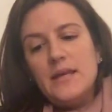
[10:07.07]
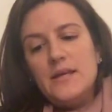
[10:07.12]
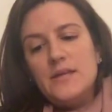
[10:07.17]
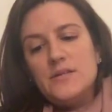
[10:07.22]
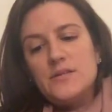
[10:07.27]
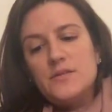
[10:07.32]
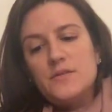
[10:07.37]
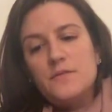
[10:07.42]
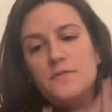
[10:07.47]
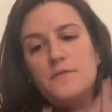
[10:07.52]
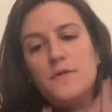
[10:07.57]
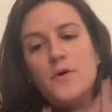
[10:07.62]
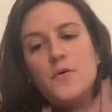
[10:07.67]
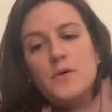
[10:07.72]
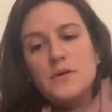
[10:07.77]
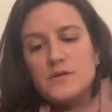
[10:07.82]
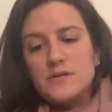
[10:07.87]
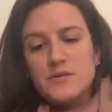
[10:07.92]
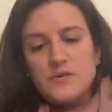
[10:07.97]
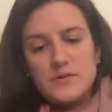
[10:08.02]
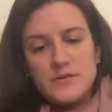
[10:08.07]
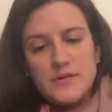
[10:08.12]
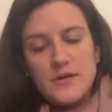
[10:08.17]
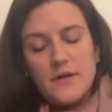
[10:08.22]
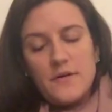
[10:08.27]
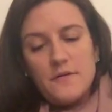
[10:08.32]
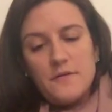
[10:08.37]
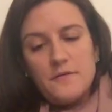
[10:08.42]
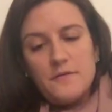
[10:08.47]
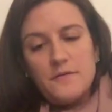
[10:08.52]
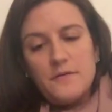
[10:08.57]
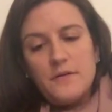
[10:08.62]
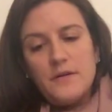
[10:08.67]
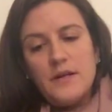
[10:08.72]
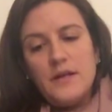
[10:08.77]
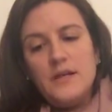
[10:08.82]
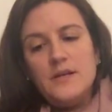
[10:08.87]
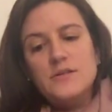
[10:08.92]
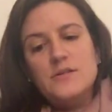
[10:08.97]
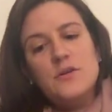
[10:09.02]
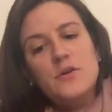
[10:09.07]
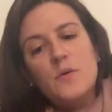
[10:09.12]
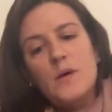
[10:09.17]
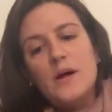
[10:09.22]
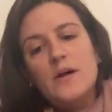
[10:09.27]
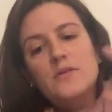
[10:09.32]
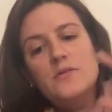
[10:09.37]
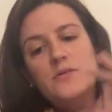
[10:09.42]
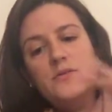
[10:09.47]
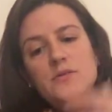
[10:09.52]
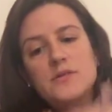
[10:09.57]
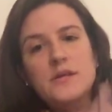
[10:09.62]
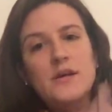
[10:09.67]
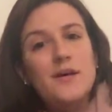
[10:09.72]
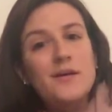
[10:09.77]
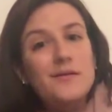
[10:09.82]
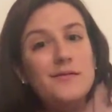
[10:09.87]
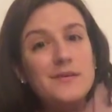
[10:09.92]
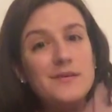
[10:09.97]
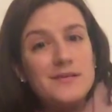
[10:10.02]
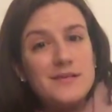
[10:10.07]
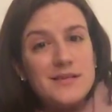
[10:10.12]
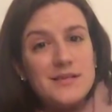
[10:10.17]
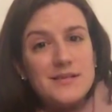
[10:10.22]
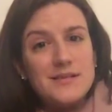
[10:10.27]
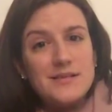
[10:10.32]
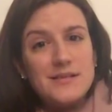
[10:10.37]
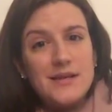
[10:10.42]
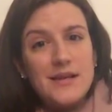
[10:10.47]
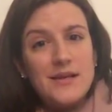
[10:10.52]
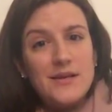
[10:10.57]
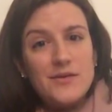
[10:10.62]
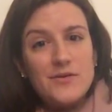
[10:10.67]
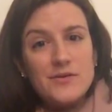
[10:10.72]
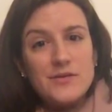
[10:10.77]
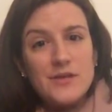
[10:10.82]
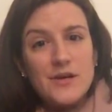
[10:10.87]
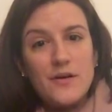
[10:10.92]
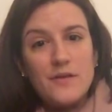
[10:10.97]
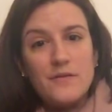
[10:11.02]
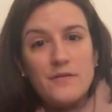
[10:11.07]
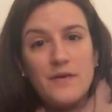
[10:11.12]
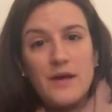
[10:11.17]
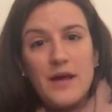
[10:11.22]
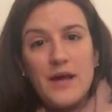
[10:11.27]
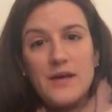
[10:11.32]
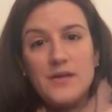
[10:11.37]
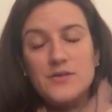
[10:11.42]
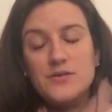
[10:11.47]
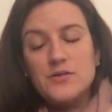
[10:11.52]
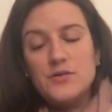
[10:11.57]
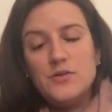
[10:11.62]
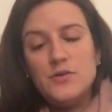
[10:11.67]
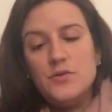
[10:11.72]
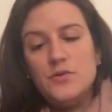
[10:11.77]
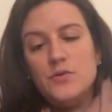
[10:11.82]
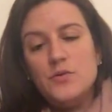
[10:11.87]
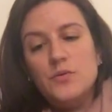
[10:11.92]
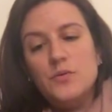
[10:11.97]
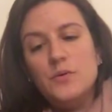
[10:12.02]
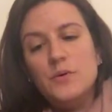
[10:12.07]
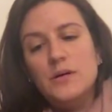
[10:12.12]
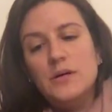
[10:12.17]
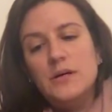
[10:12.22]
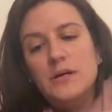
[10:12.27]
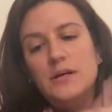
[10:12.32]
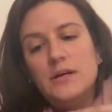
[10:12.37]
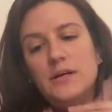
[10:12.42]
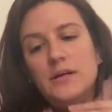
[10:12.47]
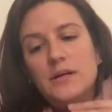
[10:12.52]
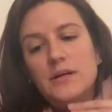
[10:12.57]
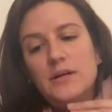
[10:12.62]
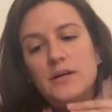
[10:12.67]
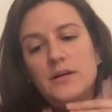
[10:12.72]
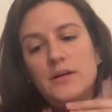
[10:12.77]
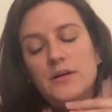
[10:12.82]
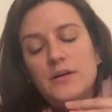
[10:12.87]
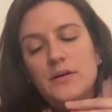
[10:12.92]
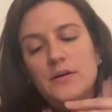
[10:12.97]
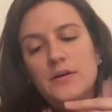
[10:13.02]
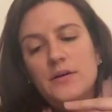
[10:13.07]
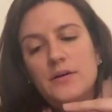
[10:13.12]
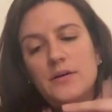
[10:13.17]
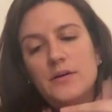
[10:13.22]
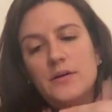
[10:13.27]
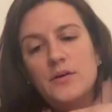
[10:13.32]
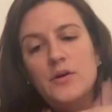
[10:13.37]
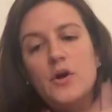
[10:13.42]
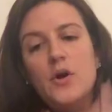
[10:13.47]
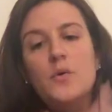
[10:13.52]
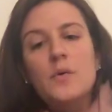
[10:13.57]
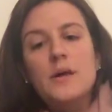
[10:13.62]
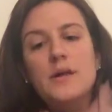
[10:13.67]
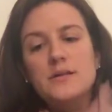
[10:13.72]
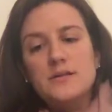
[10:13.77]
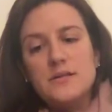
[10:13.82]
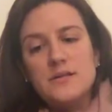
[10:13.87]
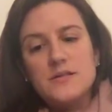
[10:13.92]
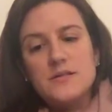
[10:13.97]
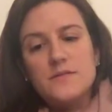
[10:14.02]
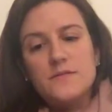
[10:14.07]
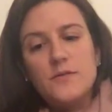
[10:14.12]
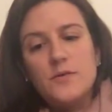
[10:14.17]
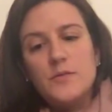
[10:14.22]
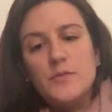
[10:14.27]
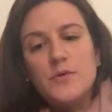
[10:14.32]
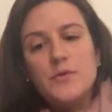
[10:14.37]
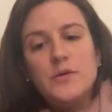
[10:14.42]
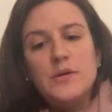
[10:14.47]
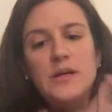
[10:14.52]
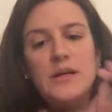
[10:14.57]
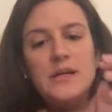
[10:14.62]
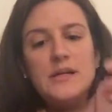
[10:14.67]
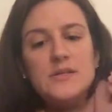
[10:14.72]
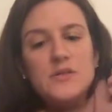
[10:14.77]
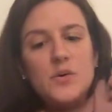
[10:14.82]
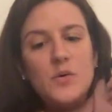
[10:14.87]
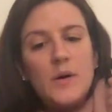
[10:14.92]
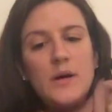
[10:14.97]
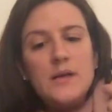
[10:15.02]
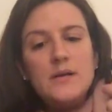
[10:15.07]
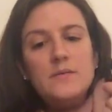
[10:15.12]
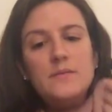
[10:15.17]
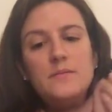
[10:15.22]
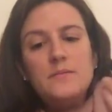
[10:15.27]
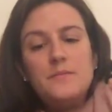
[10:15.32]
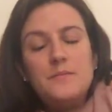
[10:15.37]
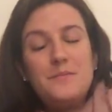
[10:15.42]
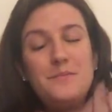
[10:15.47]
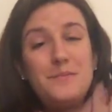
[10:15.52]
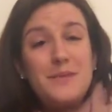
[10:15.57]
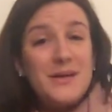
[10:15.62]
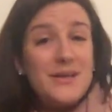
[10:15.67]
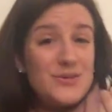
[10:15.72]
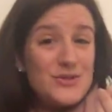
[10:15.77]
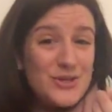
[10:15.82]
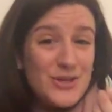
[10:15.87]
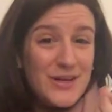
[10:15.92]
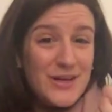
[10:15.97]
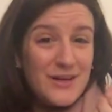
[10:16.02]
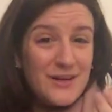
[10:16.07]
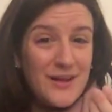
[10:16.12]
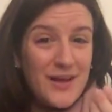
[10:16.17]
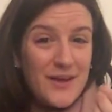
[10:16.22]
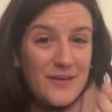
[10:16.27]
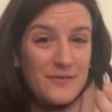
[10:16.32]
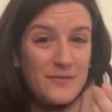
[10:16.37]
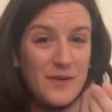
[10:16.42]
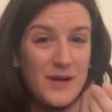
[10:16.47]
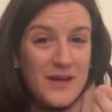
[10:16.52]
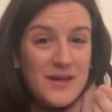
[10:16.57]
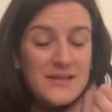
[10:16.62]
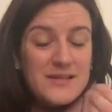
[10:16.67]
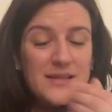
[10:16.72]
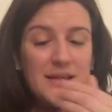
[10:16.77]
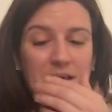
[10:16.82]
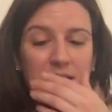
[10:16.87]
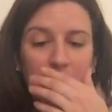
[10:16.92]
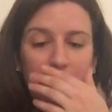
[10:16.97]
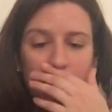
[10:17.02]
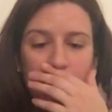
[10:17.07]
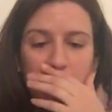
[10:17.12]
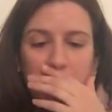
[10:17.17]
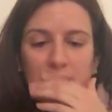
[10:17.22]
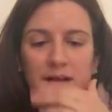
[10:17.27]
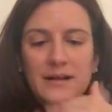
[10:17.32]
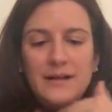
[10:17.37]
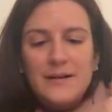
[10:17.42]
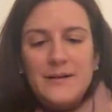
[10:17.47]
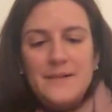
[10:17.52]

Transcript: is to focus yourself and to ground yourself and to steady yourself as you go into this full moon. Again, it's quite pinchy in a lot of ways, and I'm